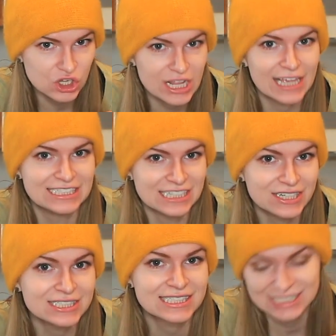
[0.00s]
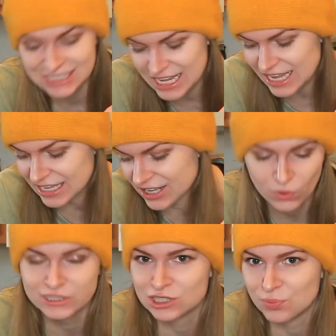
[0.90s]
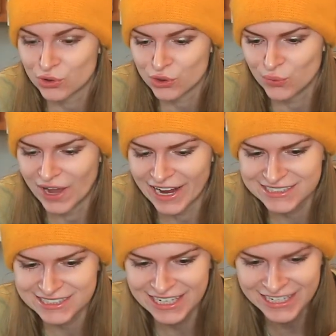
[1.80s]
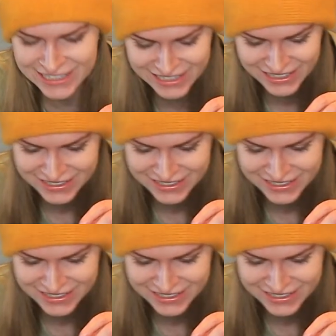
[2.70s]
it does stick once you pour the wax in,